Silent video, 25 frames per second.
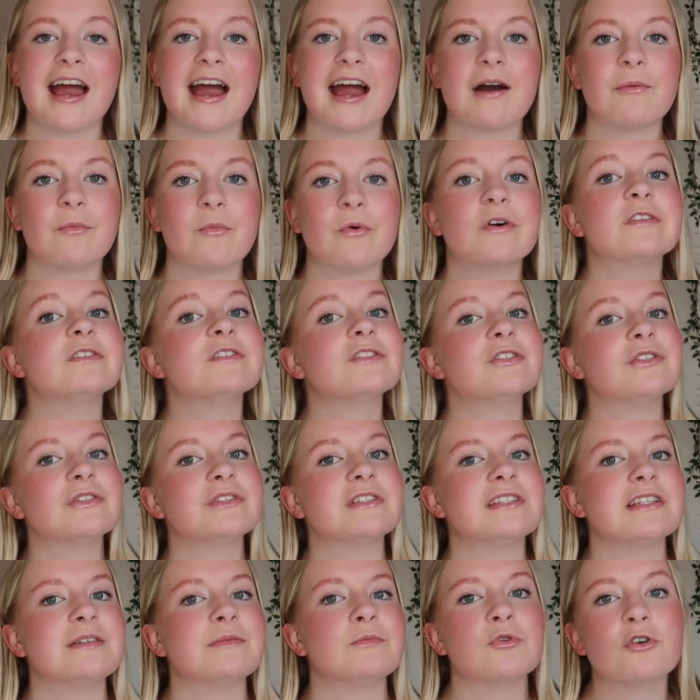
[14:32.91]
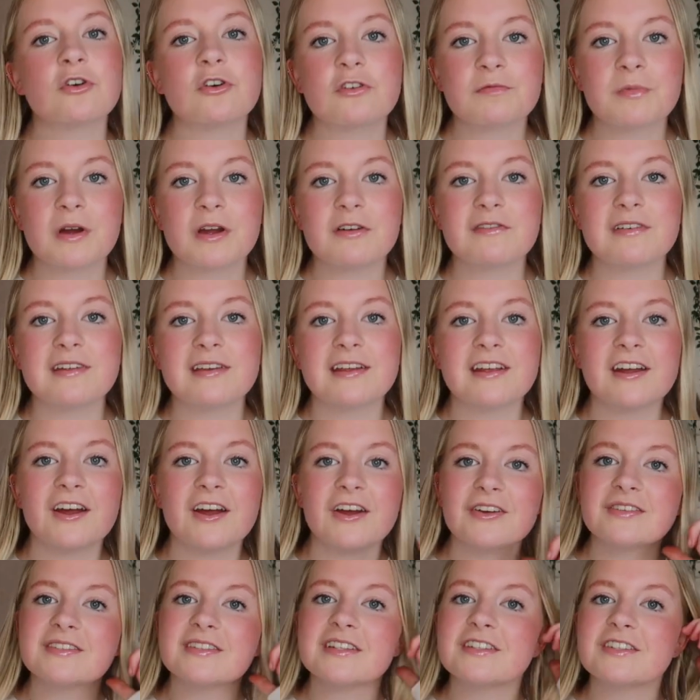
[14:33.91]
and want to see more of my
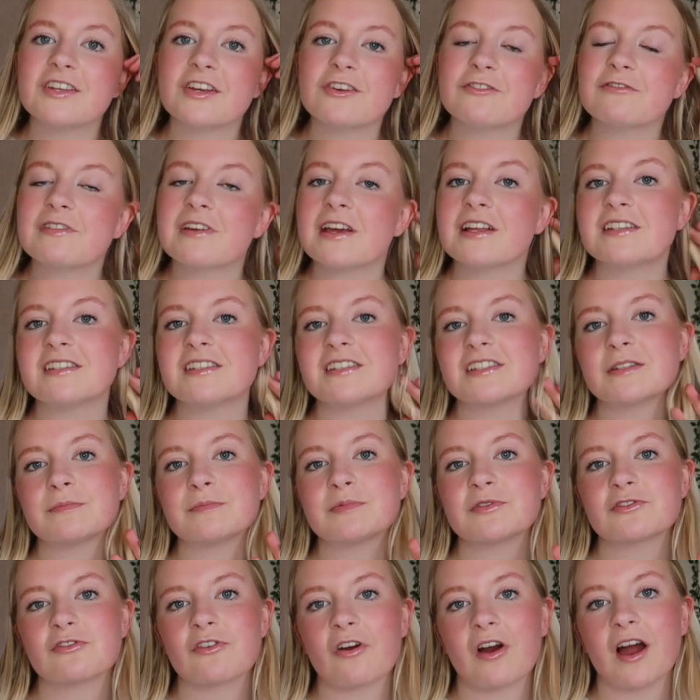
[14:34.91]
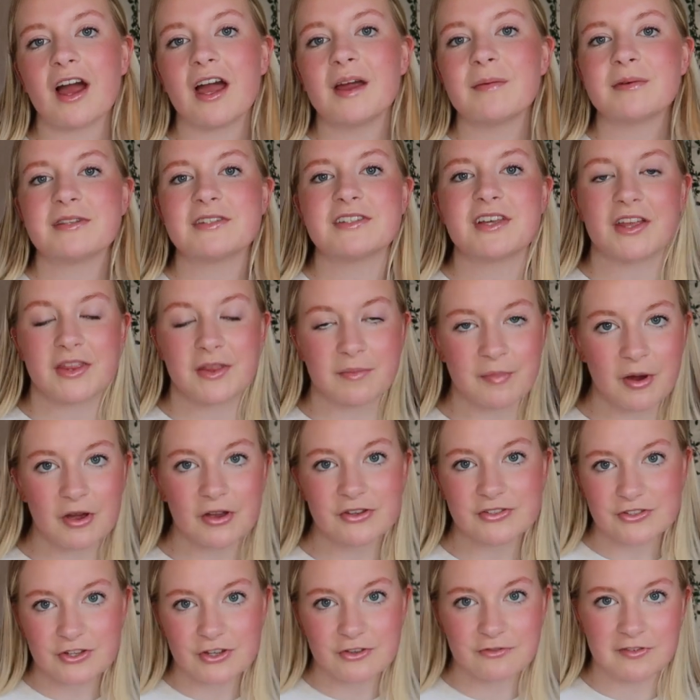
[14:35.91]
videos, then don't forget to subscribe and turn the
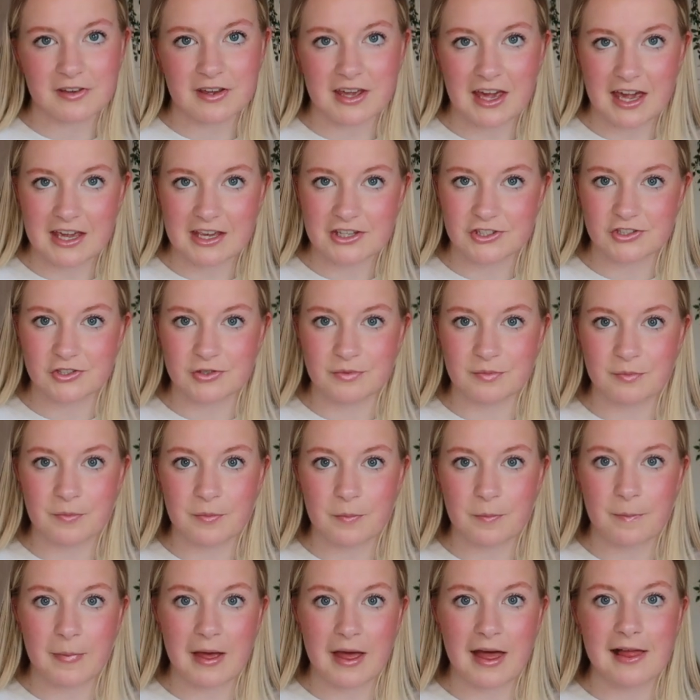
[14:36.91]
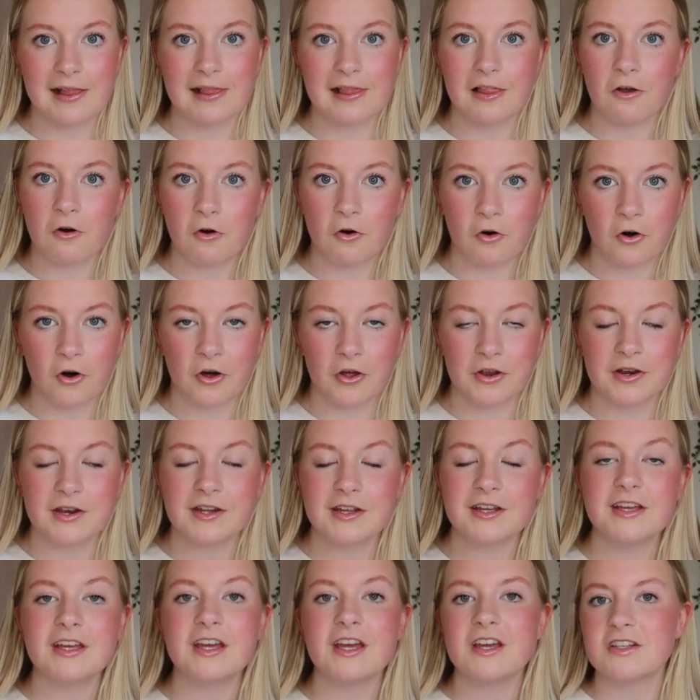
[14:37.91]
post notification bell on
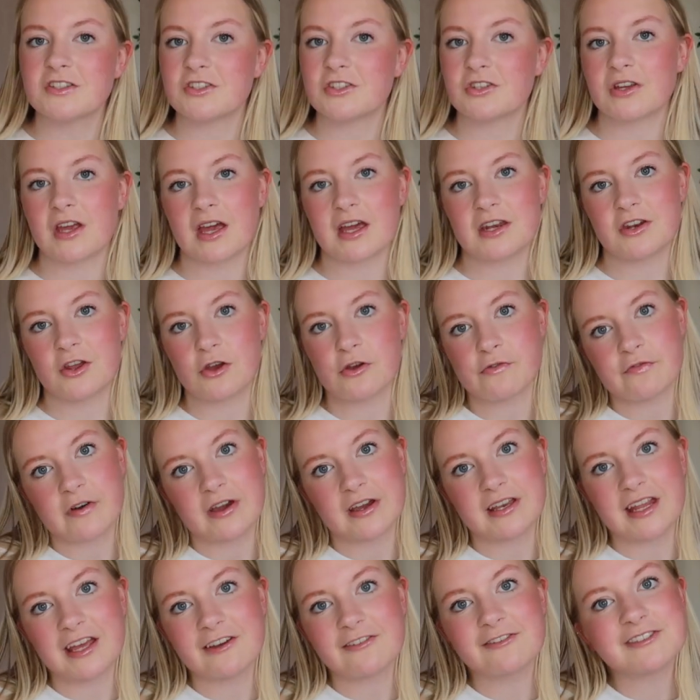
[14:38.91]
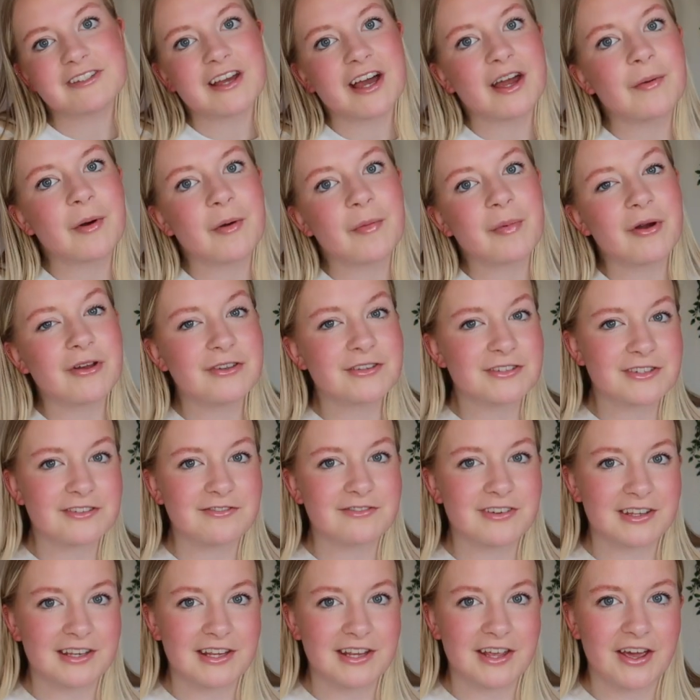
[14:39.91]
so you get notified every time I post a
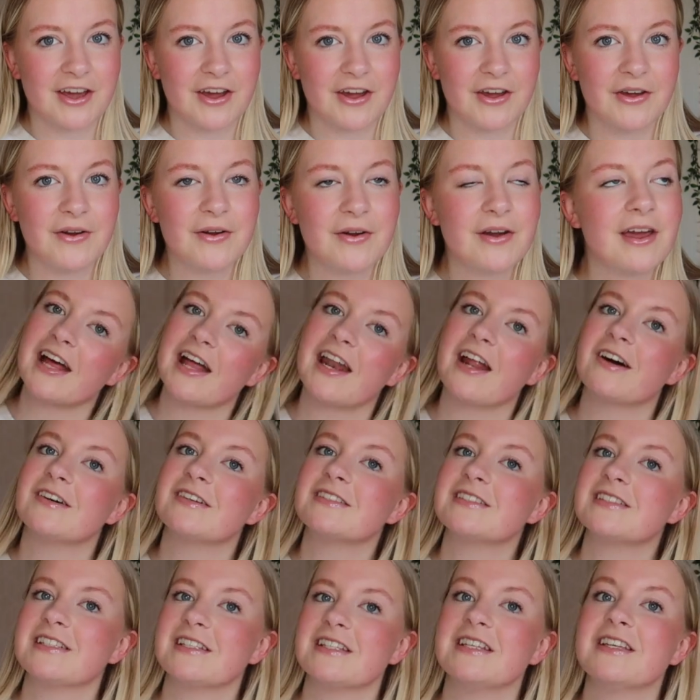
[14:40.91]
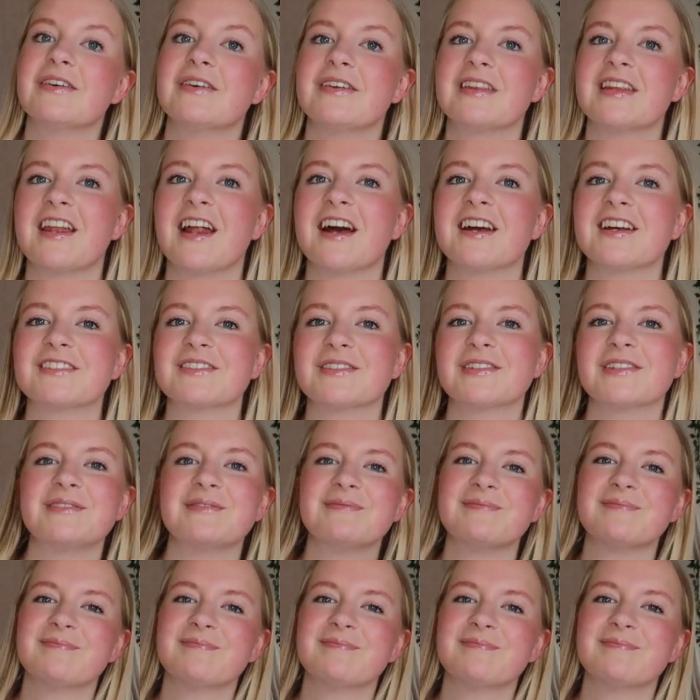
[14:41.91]
video. And I'll see you in the next one.